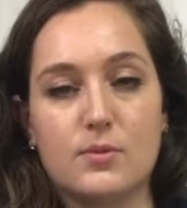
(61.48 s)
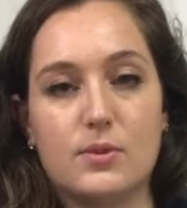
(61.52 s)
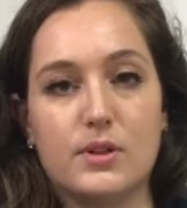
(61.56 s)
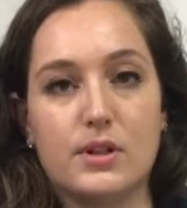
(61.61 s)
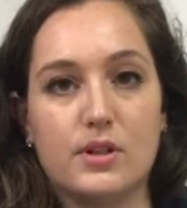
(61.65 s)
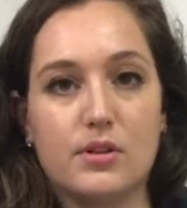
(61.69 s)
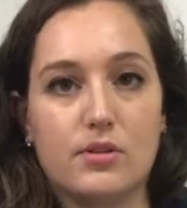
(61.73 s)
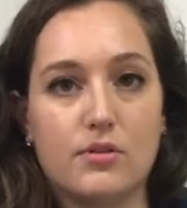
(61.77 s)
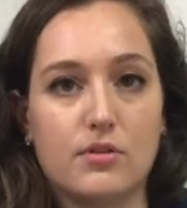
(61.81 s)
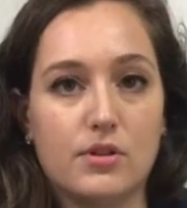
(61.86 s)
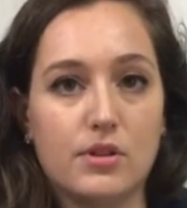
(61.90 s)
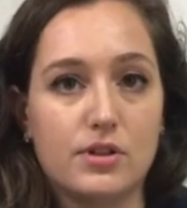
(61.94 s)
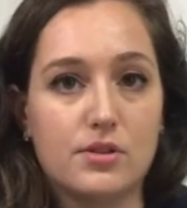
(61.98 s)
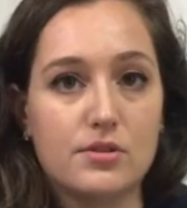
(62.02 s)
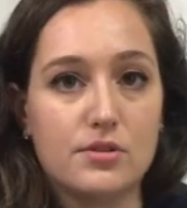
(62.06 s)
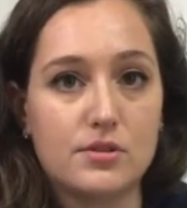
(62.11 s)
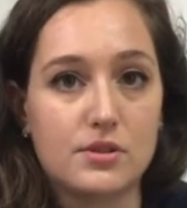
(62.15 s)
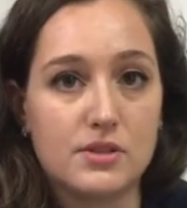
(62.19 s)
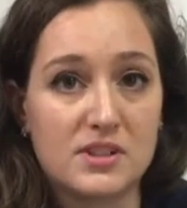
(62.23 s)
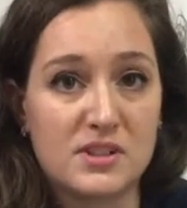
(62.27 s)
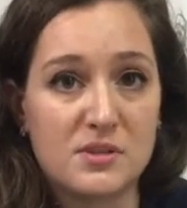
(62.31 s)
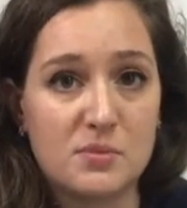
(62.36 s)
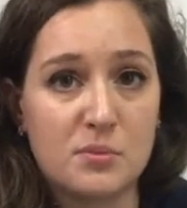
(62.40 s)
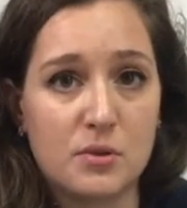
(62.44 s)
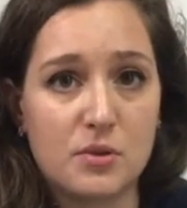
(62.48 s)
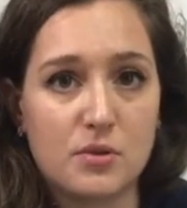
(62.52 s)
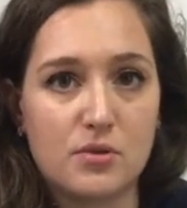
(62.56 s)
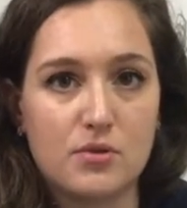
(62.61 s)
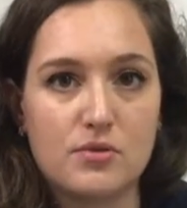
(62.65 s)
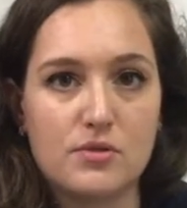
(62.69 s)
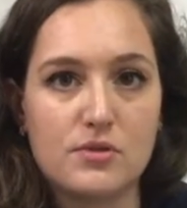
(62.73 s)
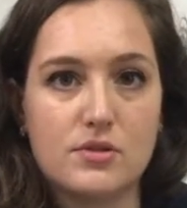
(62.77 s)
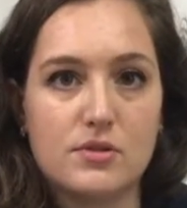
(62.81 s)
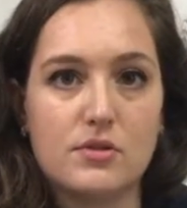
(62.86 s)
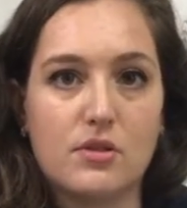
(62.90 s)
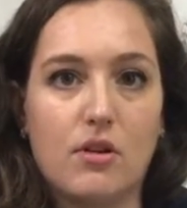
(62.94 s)
where you're going to
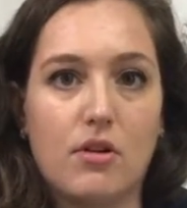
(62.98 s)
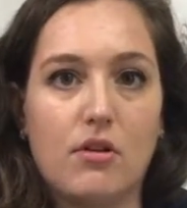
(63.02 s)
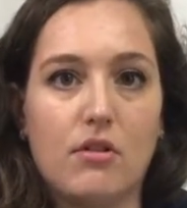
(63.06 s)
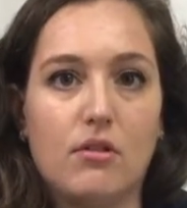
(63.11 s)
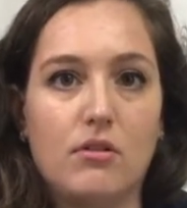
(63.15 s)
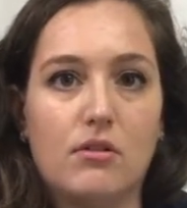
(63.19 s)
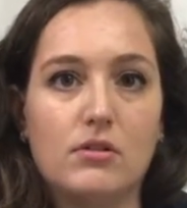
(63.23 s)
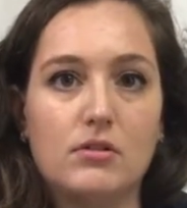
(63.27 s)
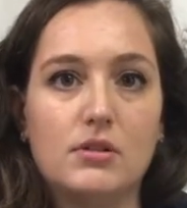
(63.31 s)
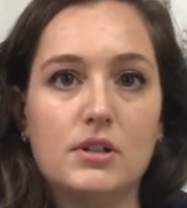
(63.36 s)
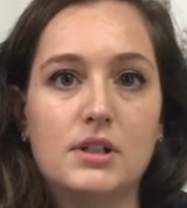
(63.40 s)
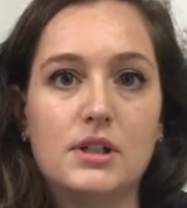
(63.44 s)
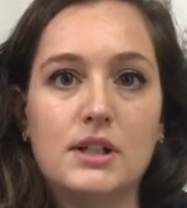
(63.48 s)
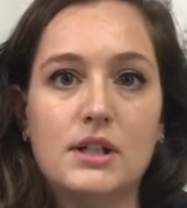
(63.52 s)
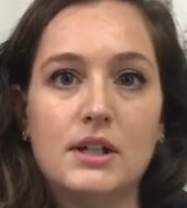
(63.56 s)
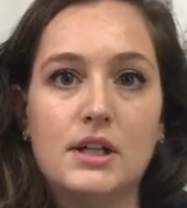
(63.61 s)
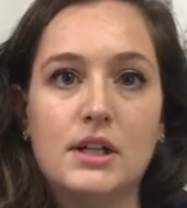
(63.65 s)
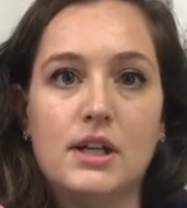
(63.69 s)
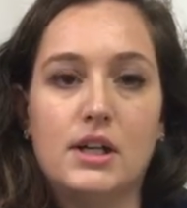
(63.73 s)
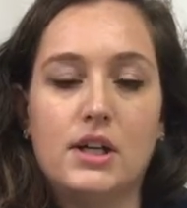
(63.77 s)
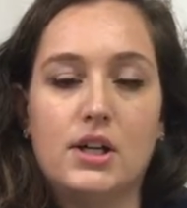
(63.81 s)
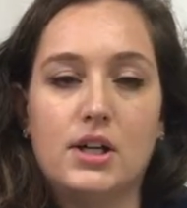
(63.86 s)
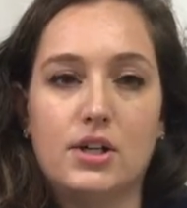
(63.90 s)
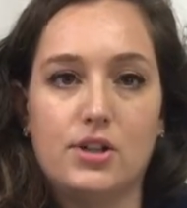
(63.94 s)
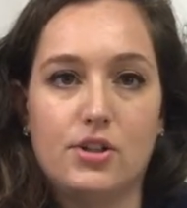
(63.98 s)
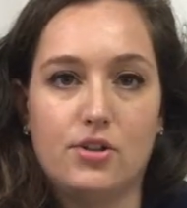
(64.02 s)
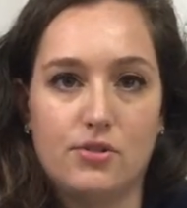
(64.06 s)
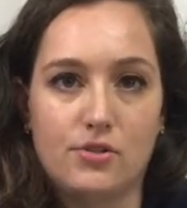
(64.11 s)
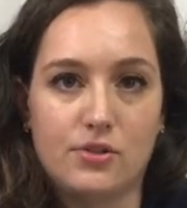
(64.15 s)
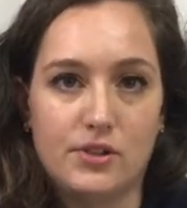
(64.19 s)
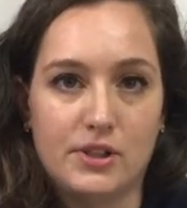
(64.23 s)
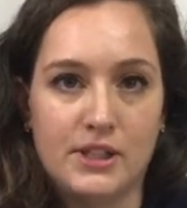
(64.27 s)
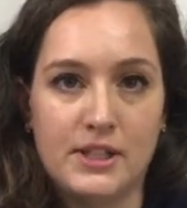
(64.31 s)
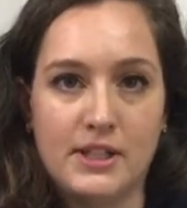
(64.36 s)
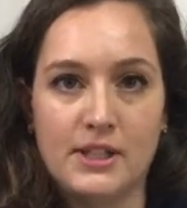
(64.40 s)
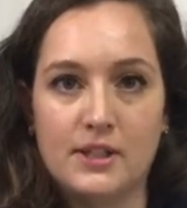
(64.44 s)
dispose all
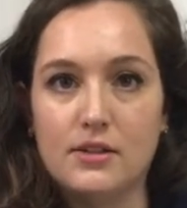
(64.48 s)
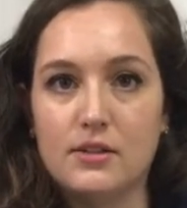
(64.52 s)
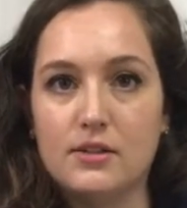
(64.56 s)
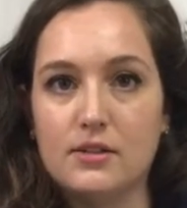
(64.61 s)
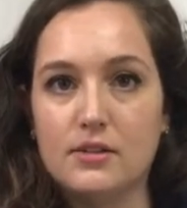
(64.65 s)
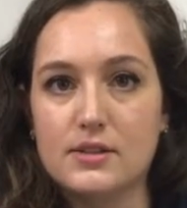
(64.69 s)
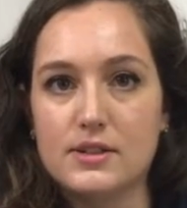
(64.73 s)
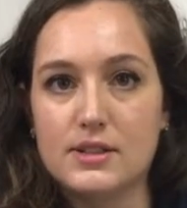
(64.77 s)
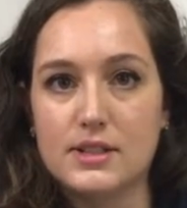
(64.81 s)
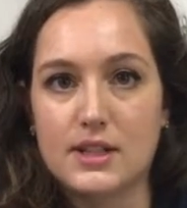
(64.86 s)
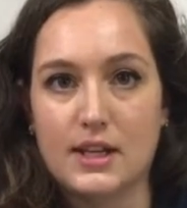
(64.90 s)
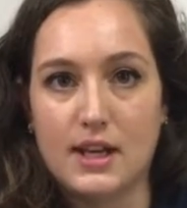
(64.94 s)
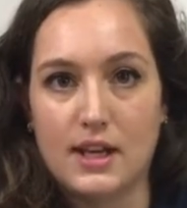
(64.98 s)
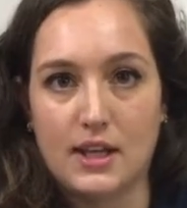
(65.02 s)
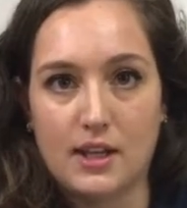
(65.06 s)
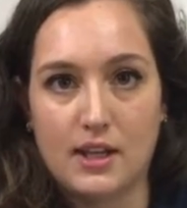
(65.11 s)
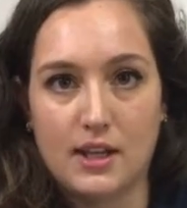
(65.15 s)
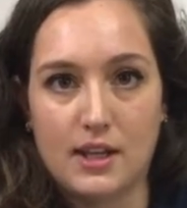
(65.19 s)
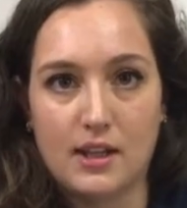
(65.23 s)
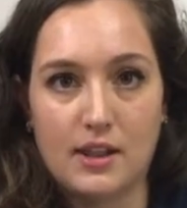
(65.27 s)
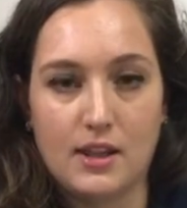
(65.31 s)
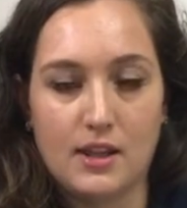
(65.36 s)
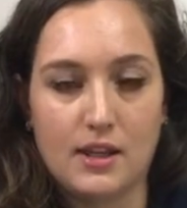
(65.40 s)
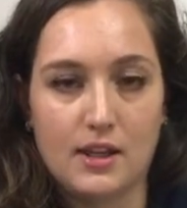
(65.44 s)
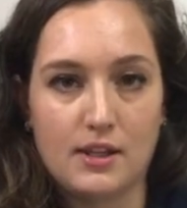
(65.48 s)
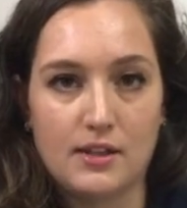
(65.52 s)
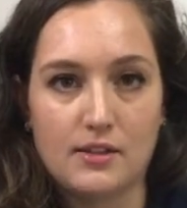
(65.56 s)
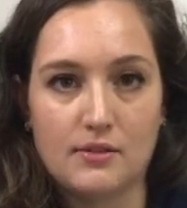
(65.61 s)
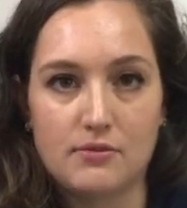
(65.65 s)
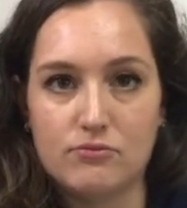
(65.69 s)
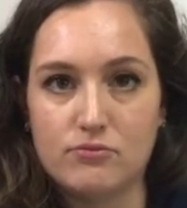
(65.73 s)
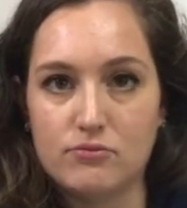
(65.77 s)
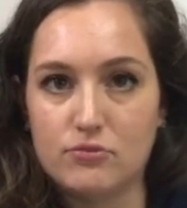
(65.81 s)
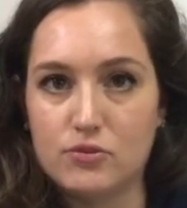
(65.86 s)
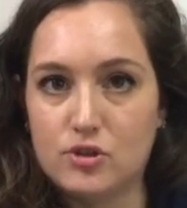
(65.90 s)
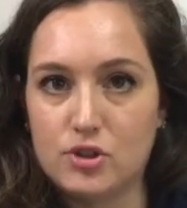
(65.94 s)
your needles and anything
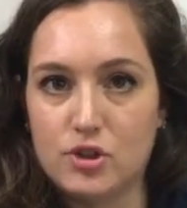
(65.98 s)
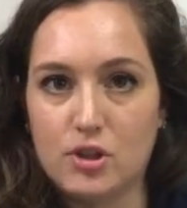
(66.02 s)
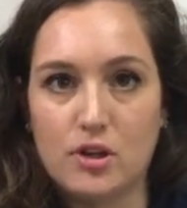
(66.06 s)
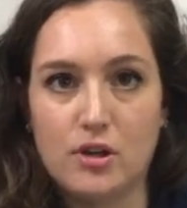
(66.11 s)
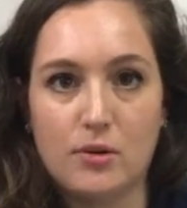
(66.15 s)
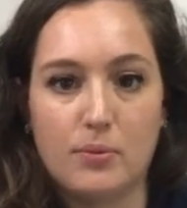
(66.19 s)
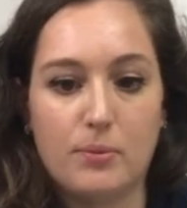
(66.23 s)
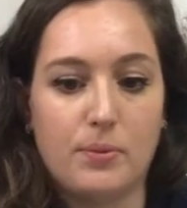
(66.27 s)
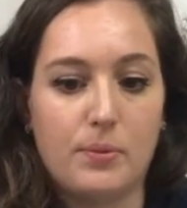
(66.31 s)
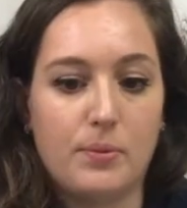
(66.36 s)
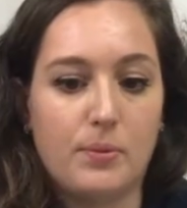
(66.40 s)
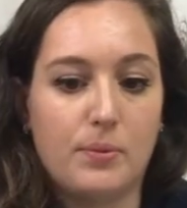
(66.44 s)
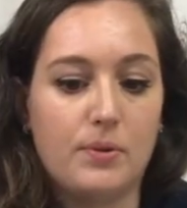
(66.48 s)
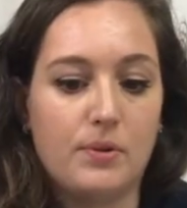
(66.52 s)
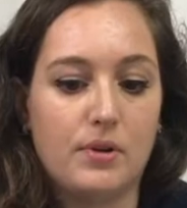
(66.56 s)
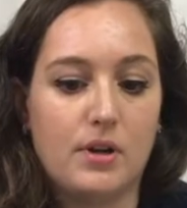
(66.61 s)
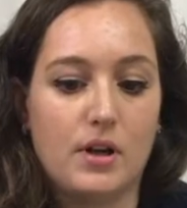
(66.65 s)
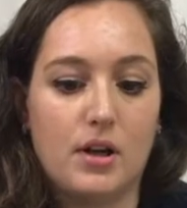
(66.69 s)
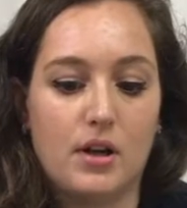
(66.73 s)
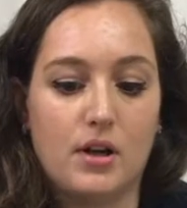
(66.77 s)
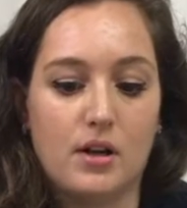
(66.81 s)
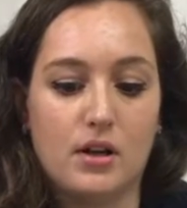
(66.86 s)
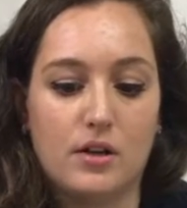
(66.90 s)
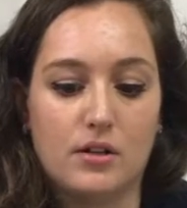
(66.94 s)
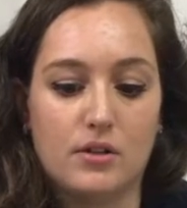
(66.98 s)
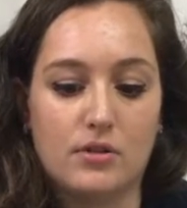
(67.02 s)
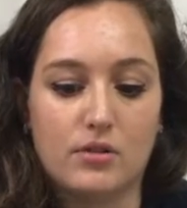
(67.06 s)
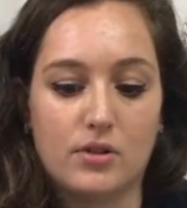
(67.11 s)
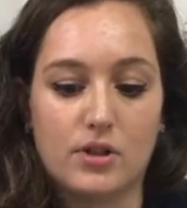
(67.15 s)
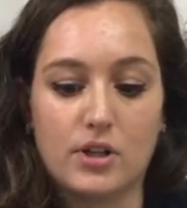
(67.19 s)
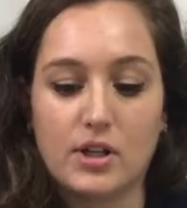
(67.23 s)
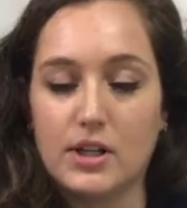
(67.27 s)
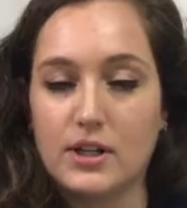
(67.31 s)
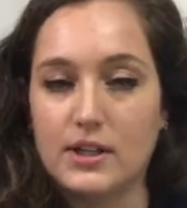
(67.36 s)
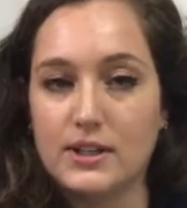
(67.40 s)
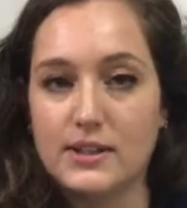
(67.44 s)
sharp or
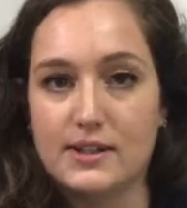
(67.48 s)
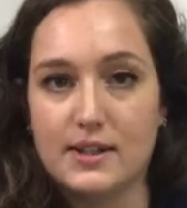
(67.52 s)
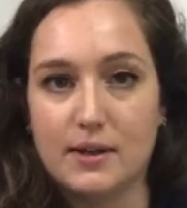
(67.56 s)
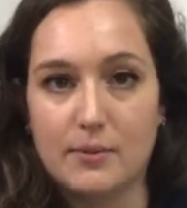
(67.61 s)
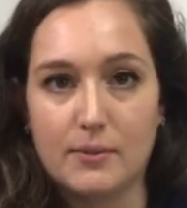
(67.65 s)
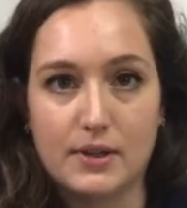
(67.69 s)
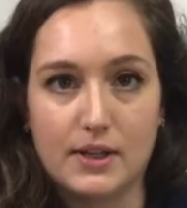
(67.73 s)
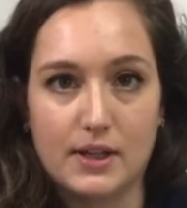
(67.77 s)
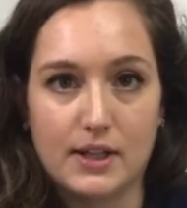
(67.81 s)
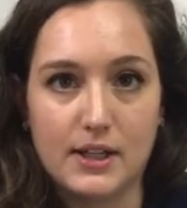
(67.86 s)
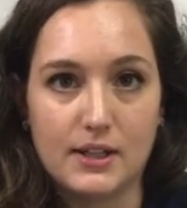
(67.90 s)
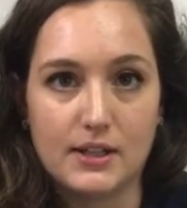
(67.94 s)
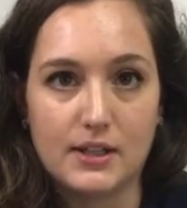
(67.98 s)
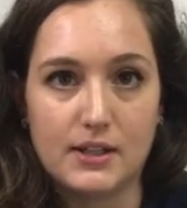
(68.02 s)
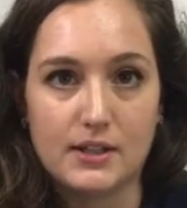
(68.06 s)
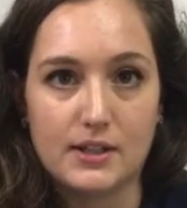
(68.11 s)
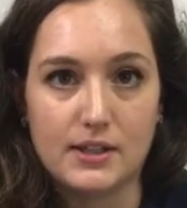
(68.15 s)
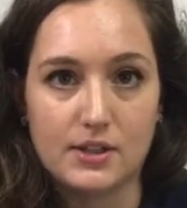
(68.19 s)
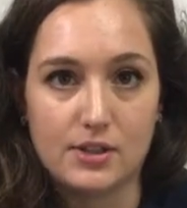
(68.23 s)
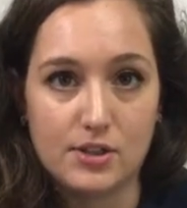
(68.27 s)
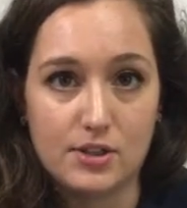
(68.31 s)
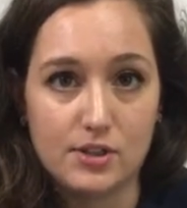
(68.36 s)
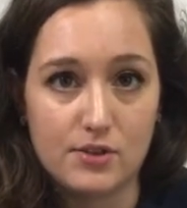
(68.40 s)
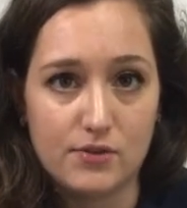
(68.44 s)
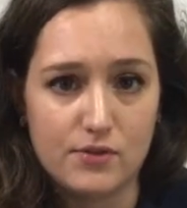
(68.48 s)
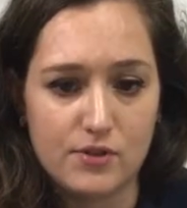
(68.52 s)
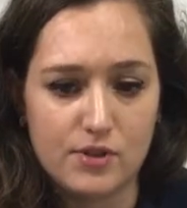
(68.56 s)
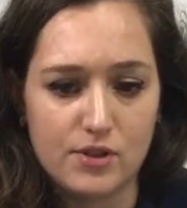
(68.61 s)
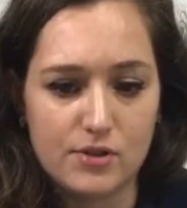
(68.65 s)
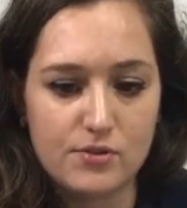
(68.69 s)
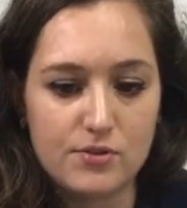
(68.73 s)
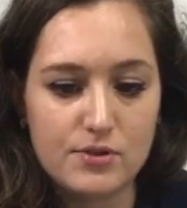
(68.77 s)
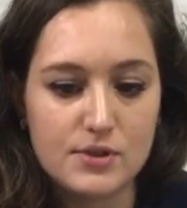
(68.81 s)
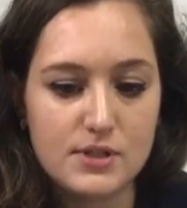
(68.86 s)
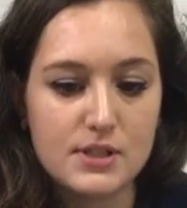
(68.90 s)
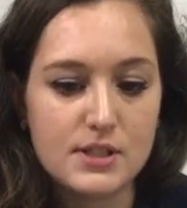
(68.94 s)
contaminated that you've
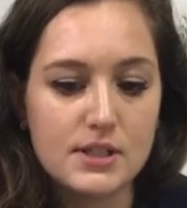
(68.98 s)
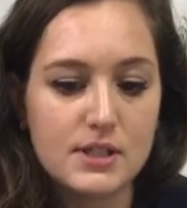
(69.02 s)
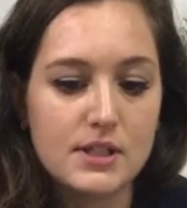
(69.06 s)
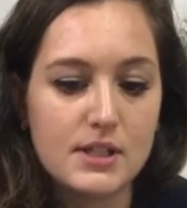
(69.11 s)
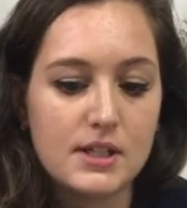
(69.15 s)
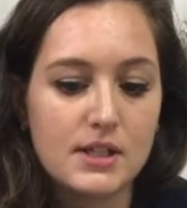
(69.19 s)
used.